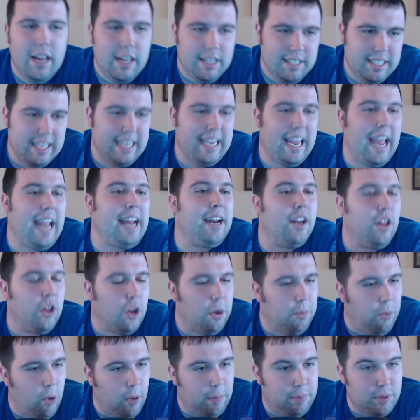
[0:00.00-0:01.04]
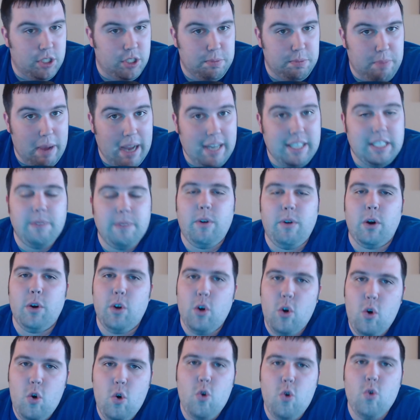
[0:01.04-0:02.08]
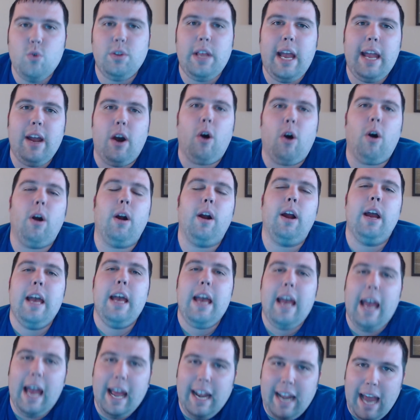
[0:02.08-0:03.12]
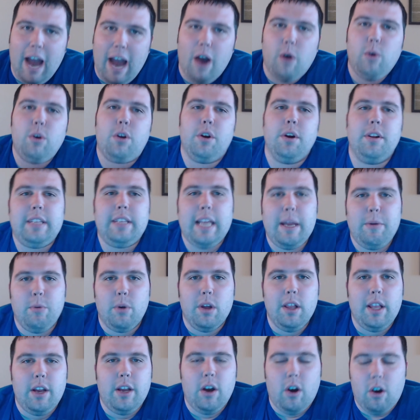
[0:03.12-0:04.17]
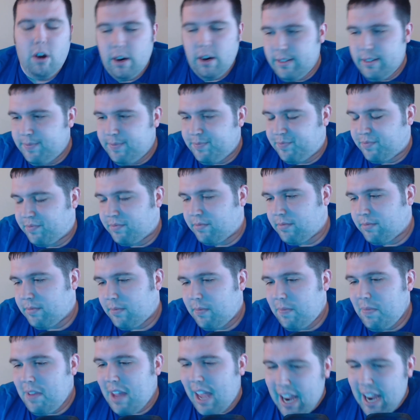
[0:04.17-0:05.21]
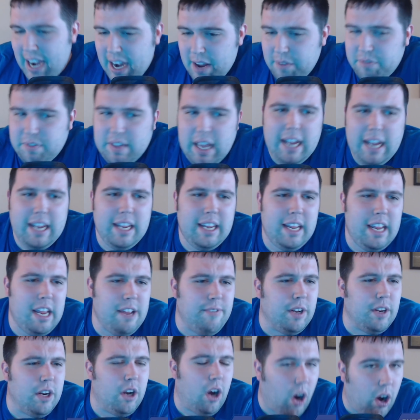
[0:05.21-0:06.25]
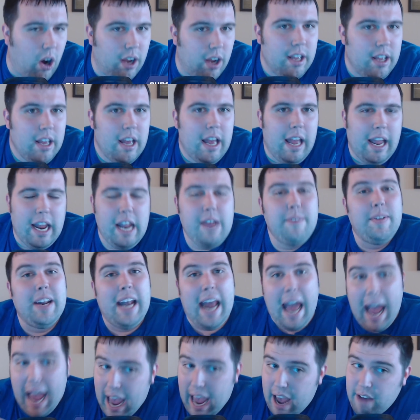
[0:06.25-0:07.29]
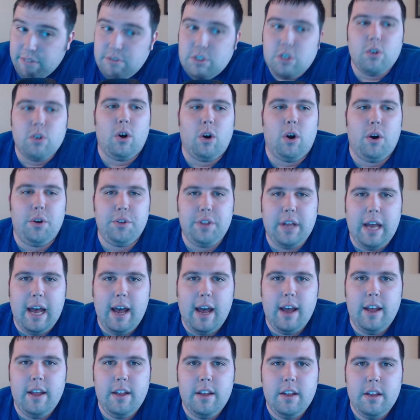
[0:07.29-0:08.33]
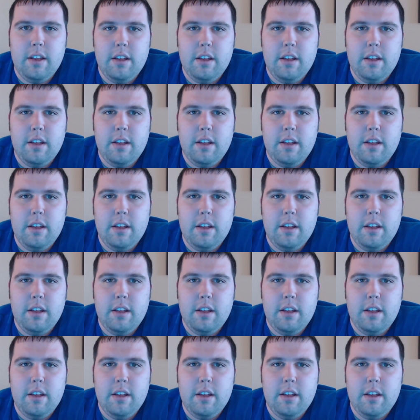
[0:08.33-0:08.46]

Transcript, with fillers: to gain a little more perspective on who they are and how good they really are. And if they even, even after all that,